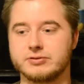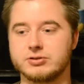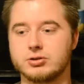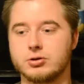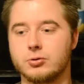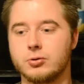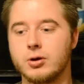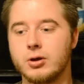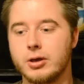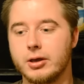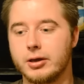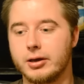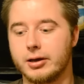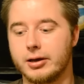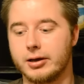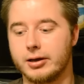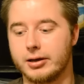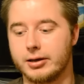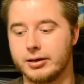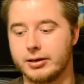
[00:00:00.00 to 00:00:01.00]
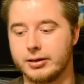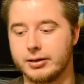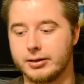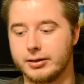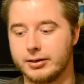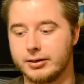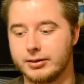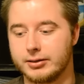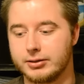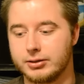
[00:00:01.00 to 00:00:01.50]
So,
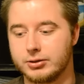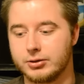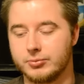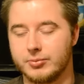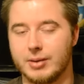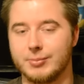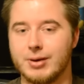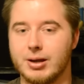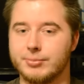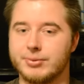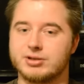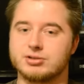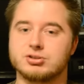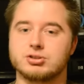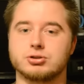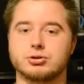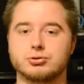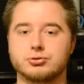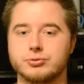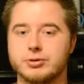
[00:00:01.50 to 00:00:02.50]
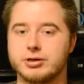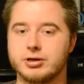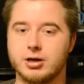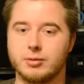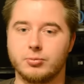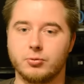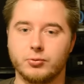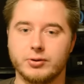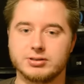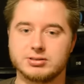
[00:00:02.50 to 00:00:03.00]
my mom had surgery a
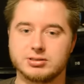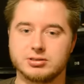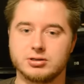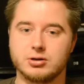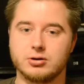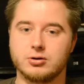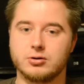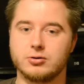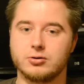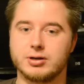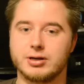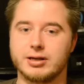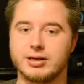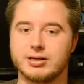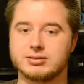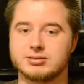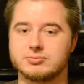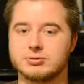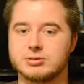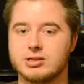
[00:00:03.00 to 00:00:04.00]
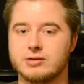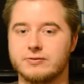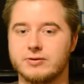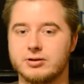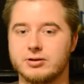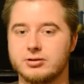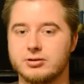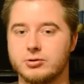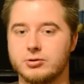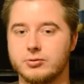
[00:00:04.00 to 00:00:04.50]
couple weeks ago, and I had some stuff I
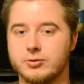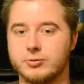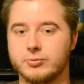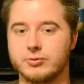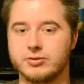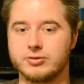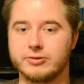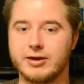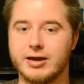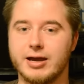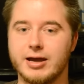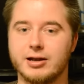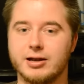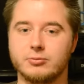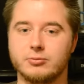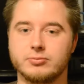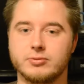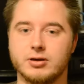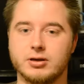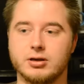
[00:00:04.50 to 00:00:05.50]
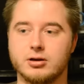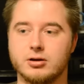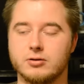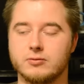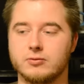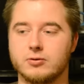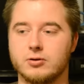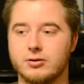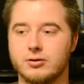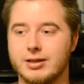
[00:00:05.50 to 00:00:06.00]
had to deal with that, help take care of
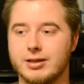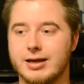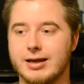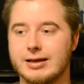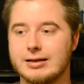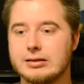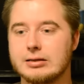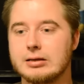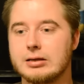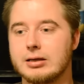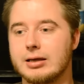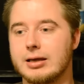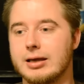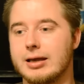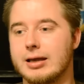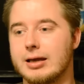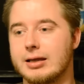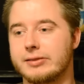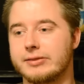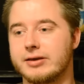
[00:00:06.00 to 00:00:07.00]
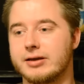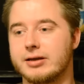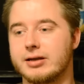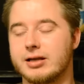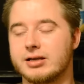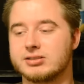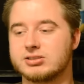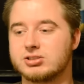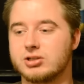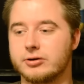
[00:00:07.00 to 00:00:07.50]
her, all that. And then
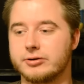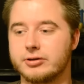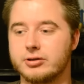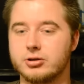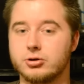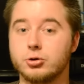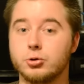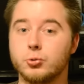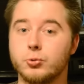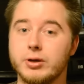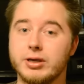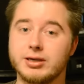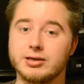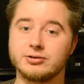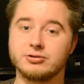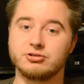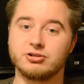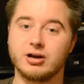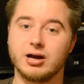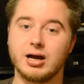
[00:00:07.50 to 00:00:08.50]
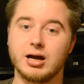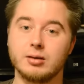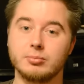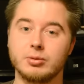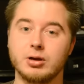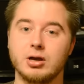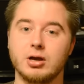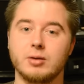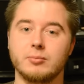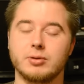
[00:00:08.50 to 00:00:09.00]
I started the new weekend job,
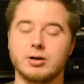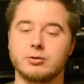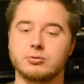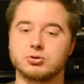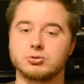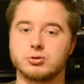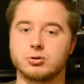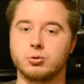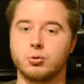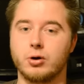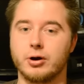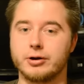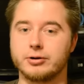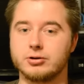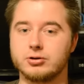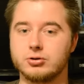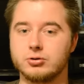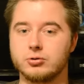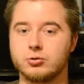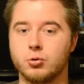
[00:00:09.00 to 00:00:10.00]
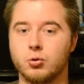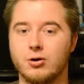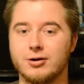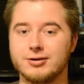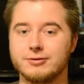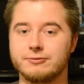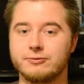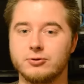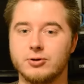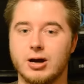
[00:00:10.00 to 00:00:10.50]
but I was required to do quite
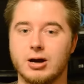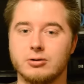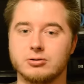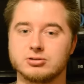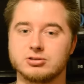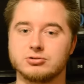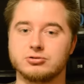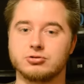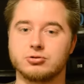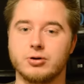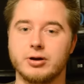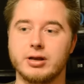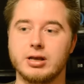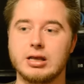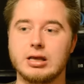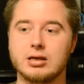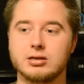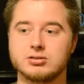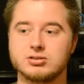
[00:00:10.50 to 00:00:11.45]
a few hours of training.